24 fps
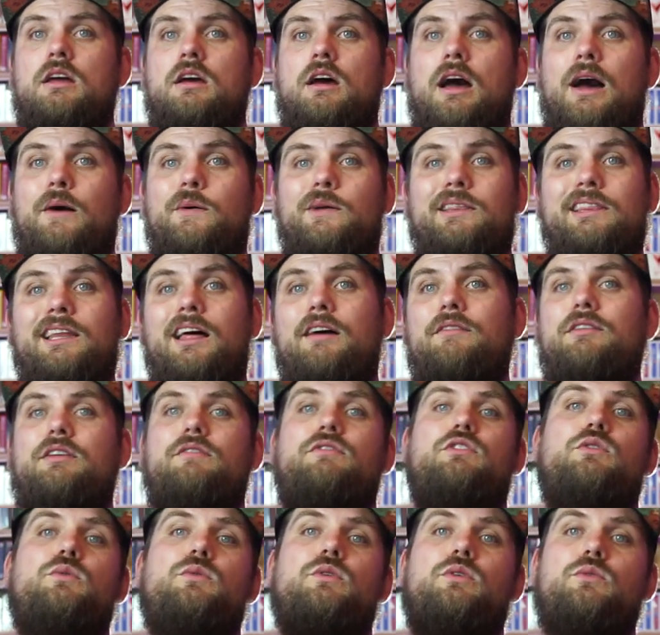I would love it
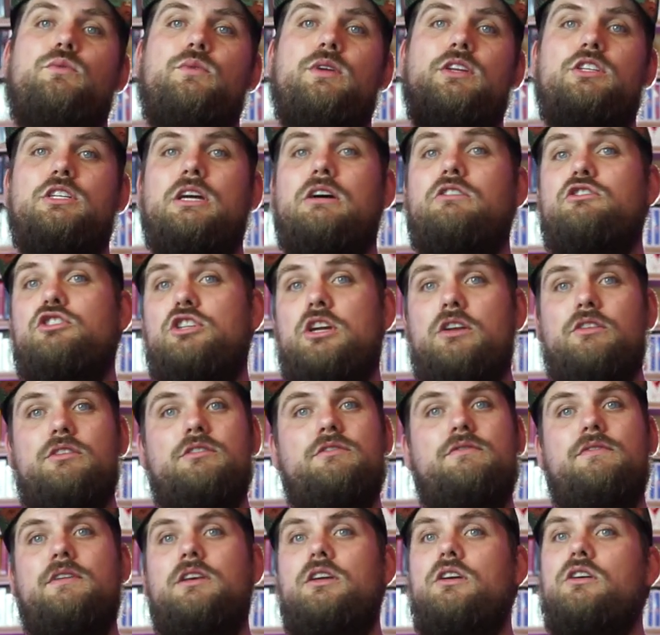if you were to reach out, share
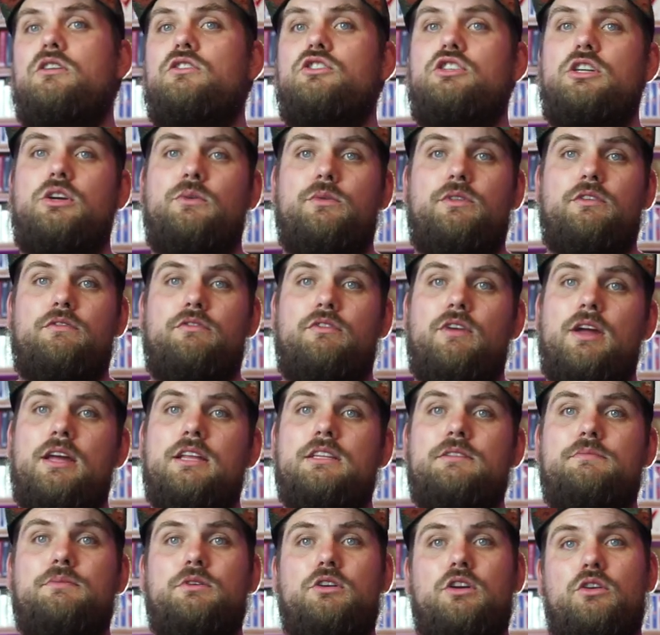this video, share it with your
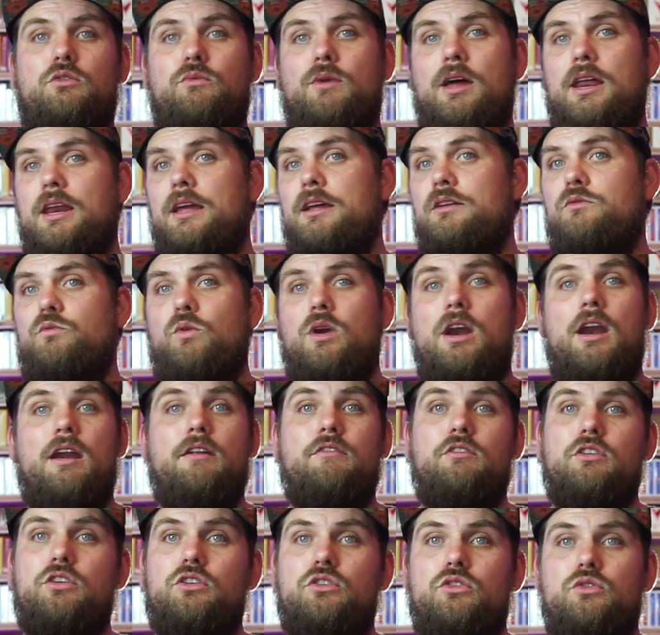friends, put it on Reddit,
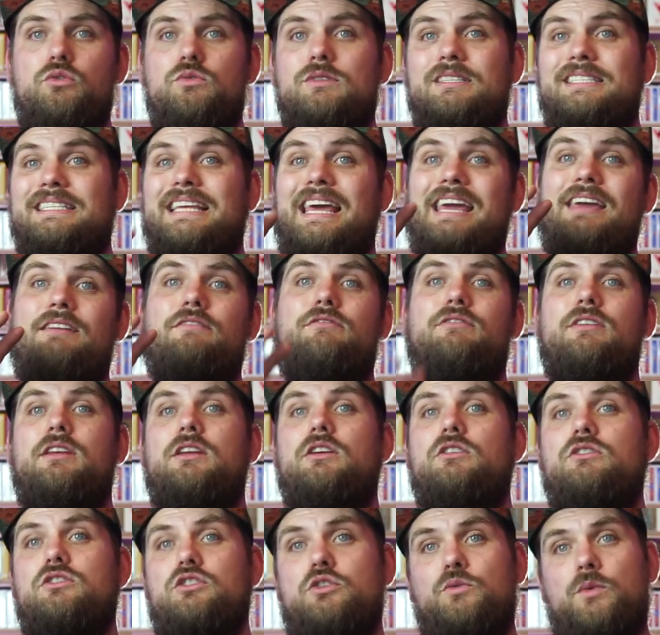wherever you save
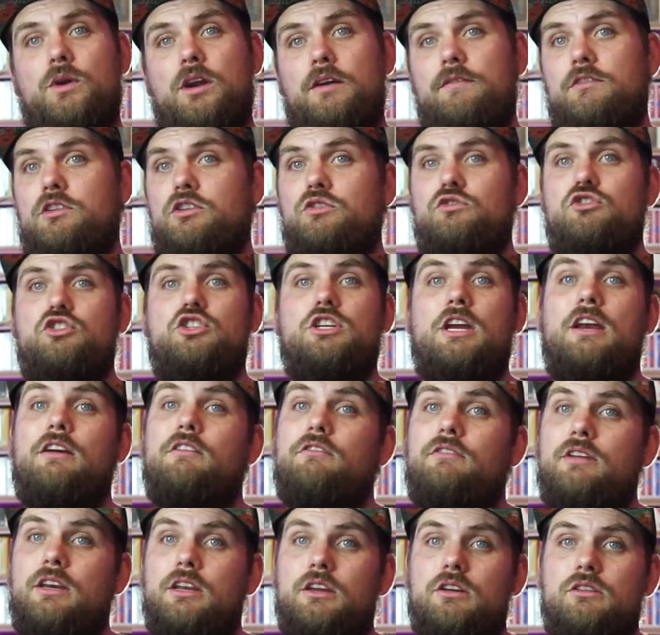videos and wherever you share
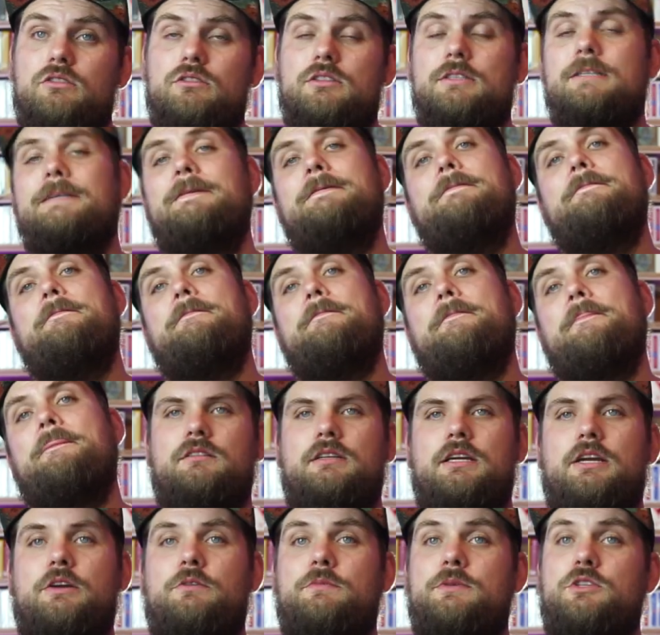videos.
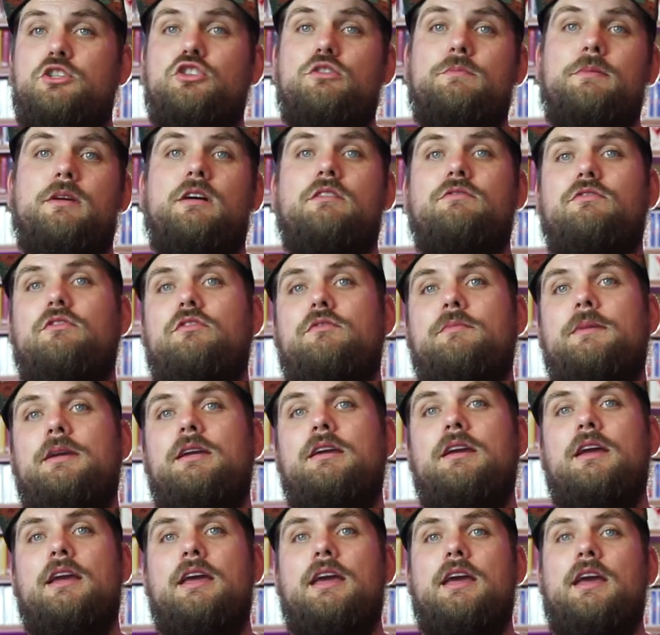It would be super helpful for
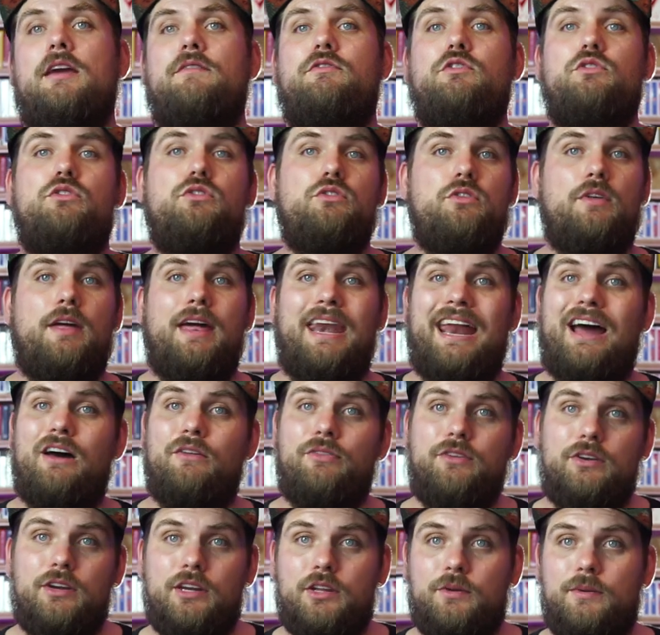me if you threw that
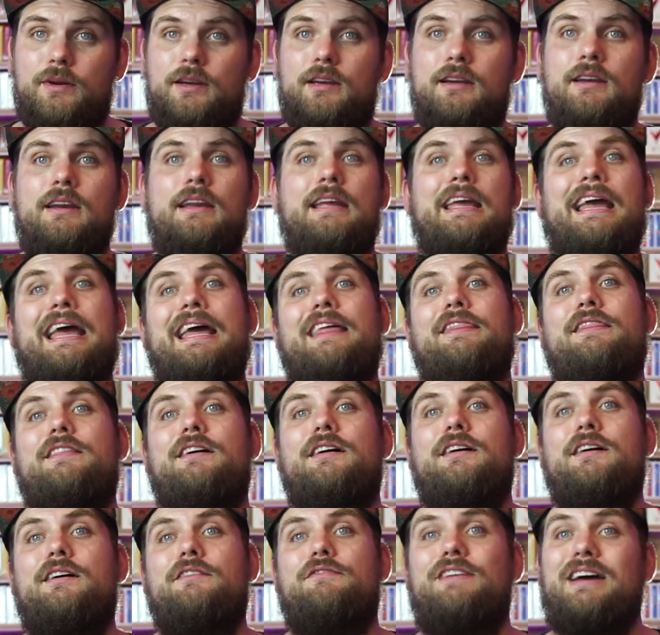out there anywhere.
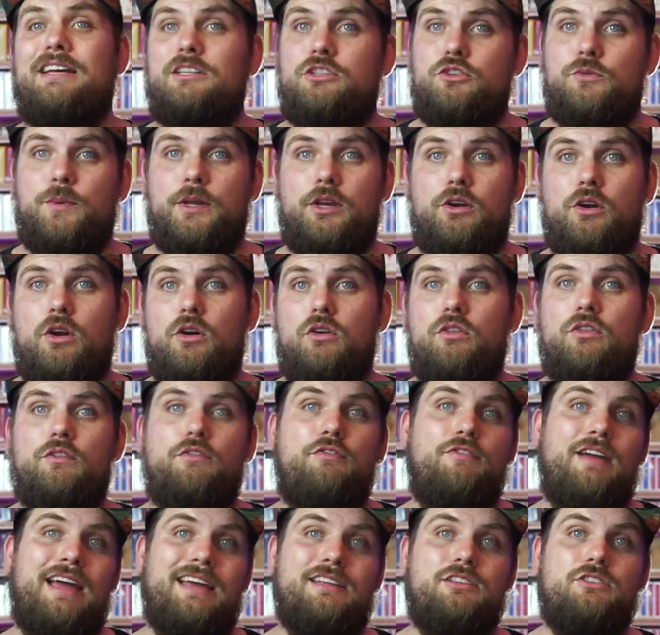The faster we grow, the
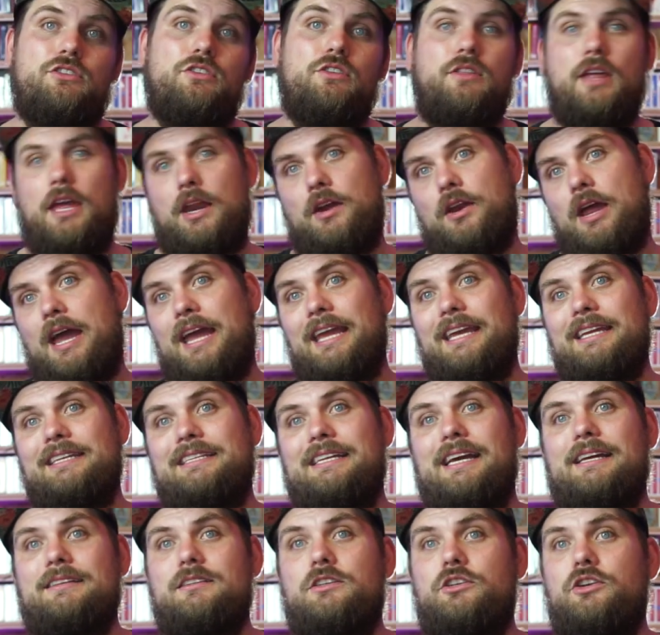faster that I get
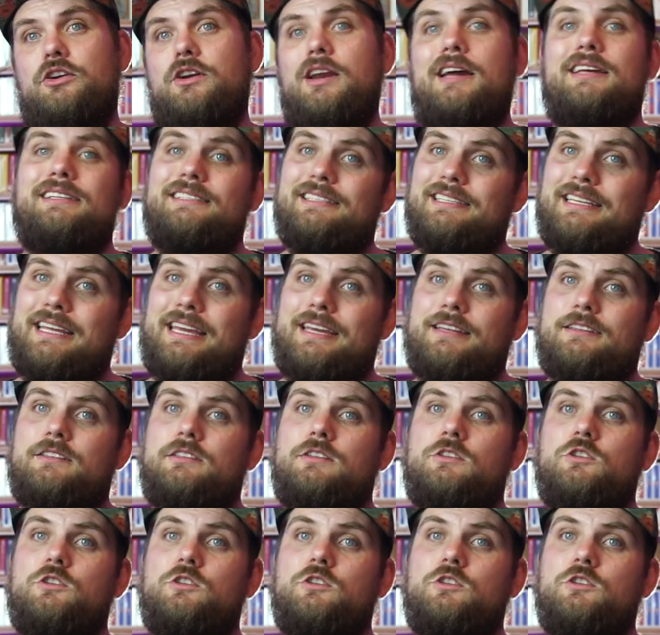decks in your guys' hands.